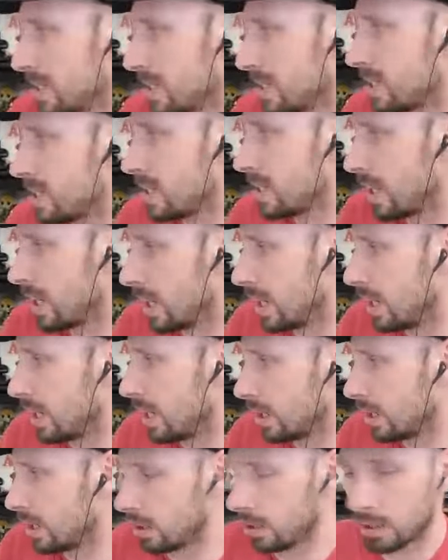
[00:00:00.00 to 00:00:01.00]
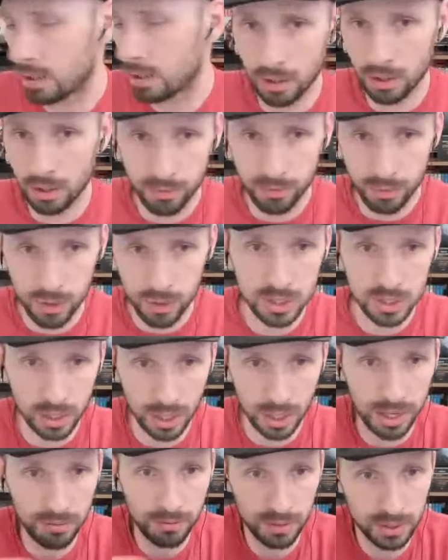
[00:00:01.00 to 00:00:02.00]
see in the first
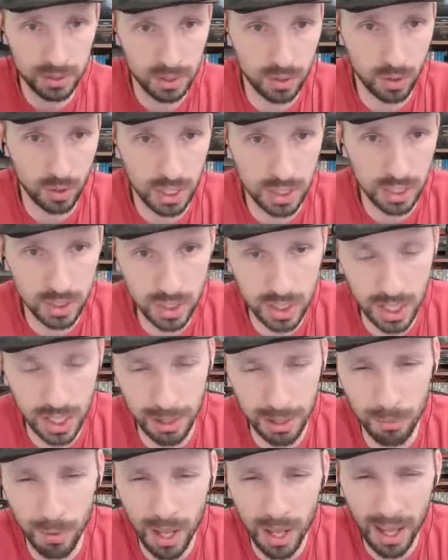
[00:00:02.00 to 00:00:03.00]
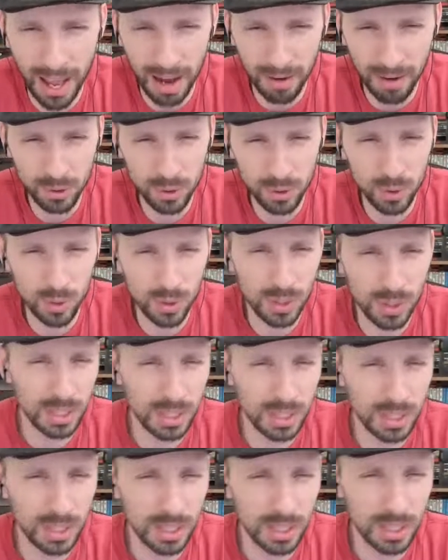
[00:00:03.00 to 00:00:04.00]
Life is Strange game, after you
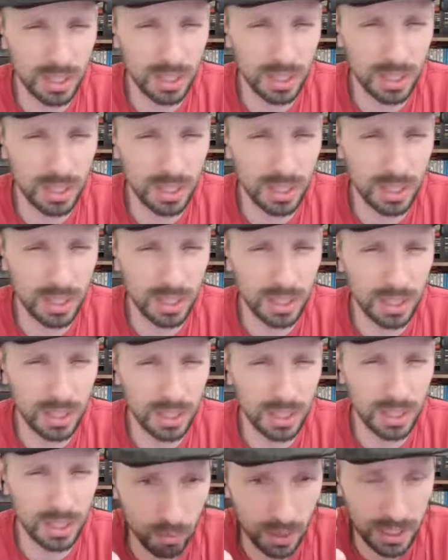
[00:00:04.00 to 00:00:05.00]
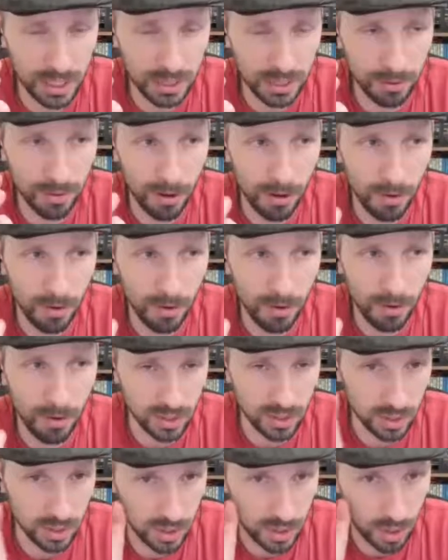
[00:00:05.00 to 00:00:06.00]
get to about episode 3,
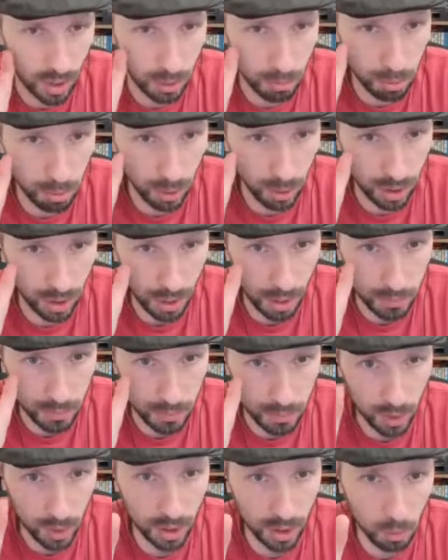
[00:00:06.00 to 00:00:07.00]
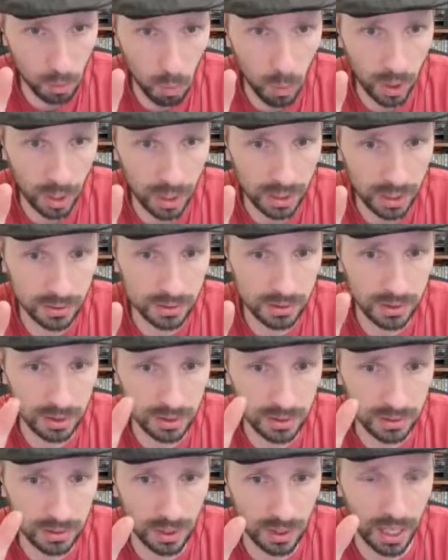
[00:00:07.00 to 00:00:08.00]
they actually start putting up trigger warnings
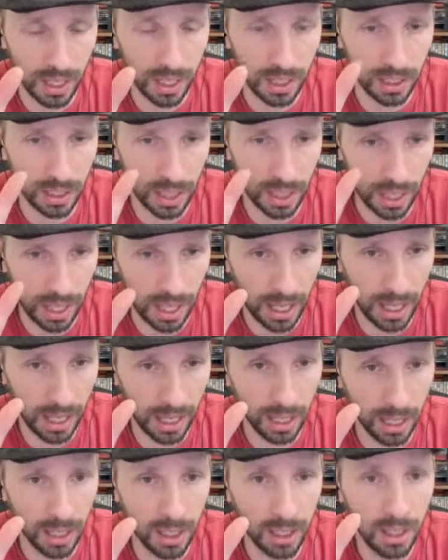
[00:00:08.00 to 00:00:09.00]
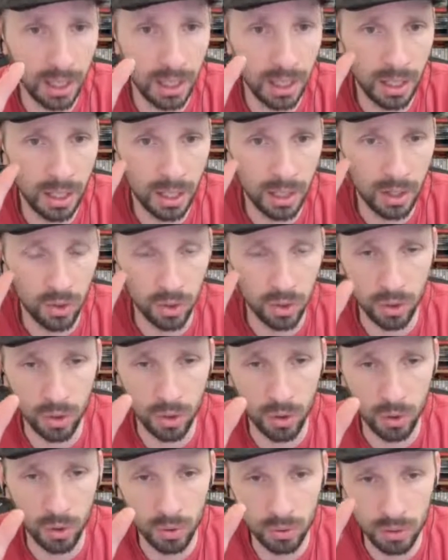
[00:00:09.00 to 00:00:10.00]
and saying like, hey,
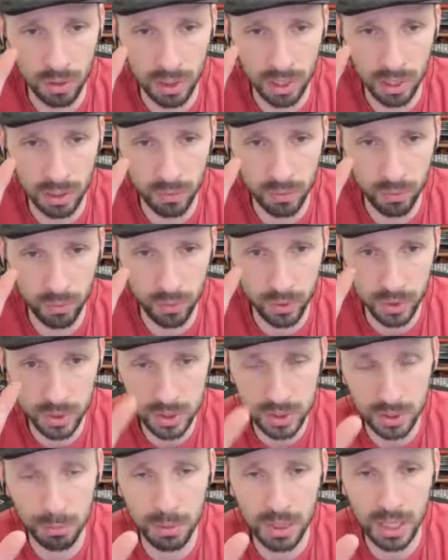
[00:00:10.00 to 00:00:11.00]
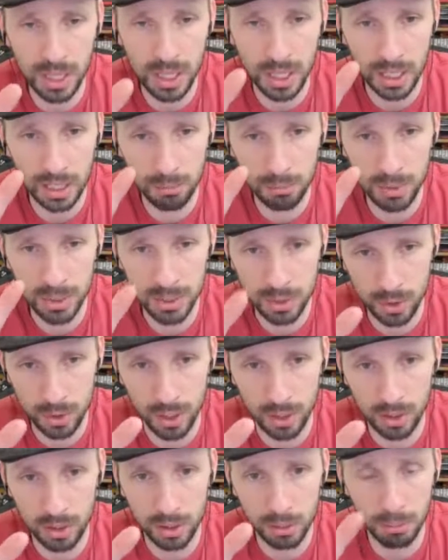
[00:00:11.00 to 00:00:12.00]
if you're somebody that can be
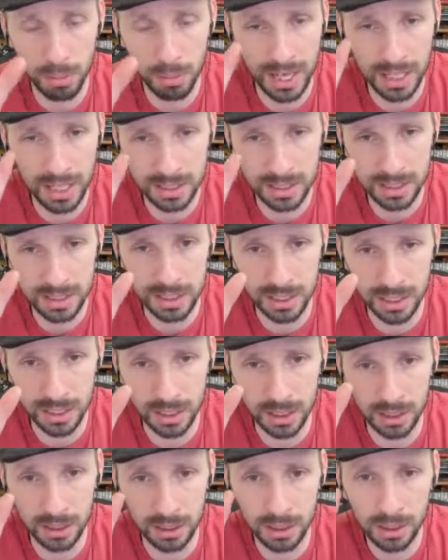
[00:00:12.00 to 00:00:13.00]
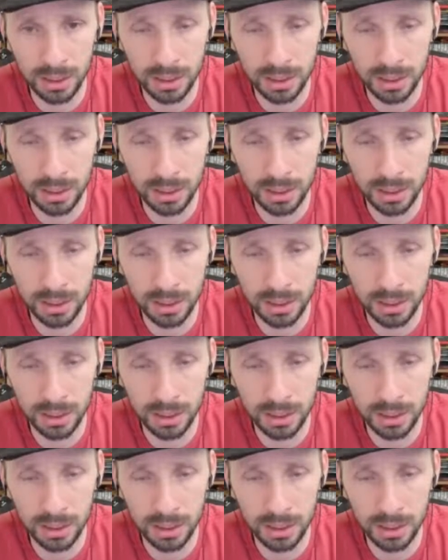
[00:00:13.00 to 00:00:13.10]
triggered by seeing,